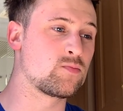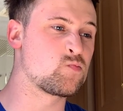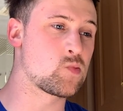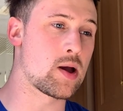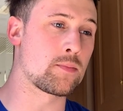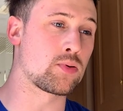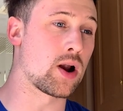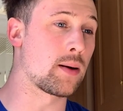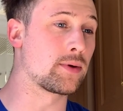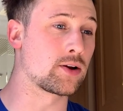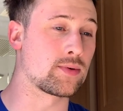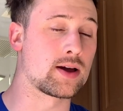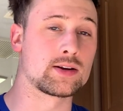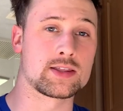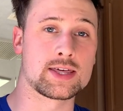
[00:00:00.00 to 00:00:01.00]
I'm probably
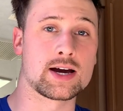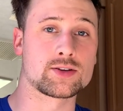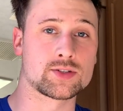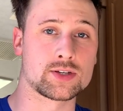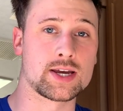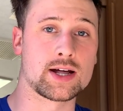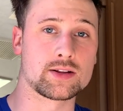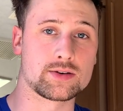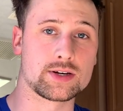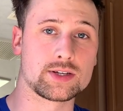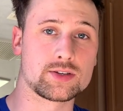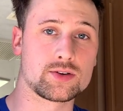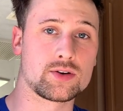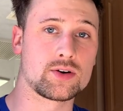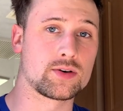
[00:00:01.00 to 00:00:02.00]
around 1,000
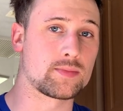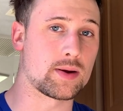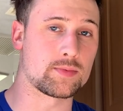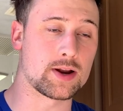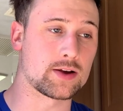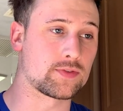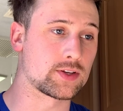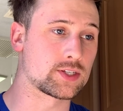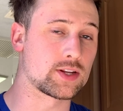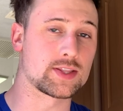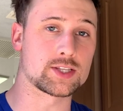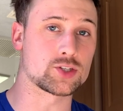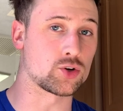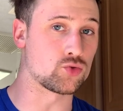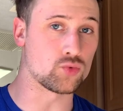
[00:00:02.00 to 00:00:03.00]
calories on my breakfast. And
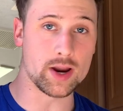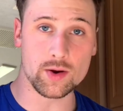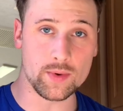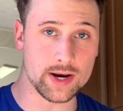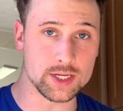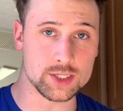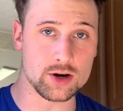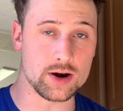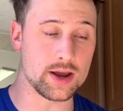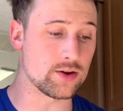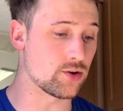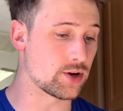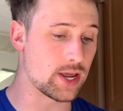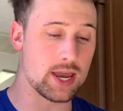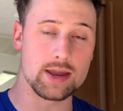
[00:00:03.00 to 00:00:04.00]
that's a great way to start out
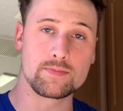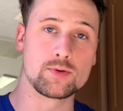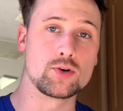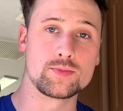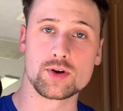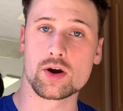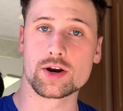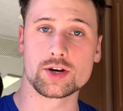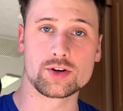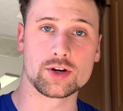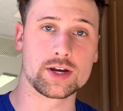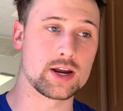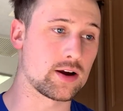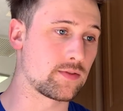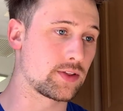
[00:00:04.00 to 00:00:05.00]
your day. Boom, you already took
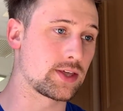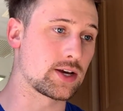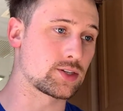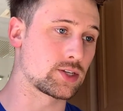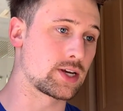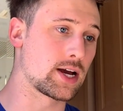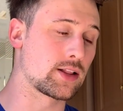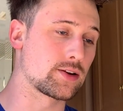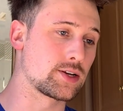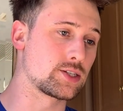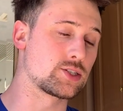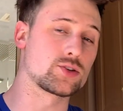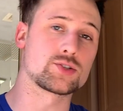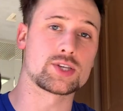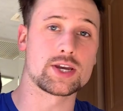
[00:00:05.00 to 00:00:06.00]
care of 1,000 calories.
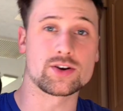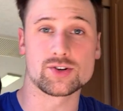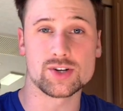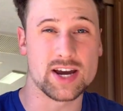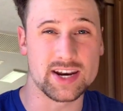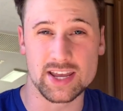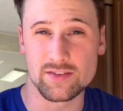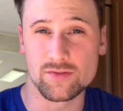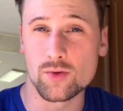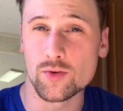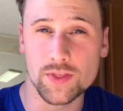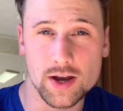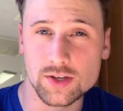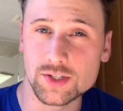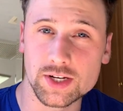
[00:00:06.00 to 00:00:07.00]
So say you're trying to hit
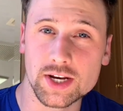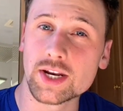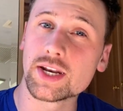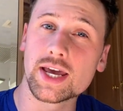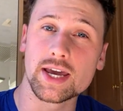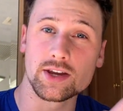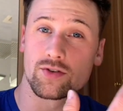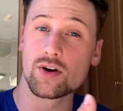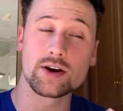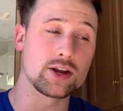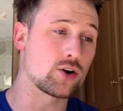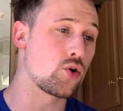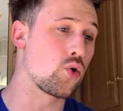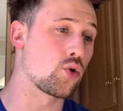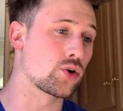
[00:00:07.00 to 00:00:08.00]
4,000 in a day. You're already a
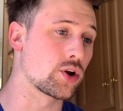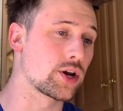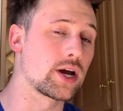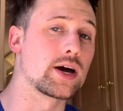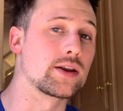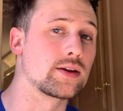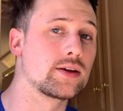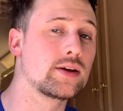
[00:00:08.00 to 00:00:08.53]
quarter done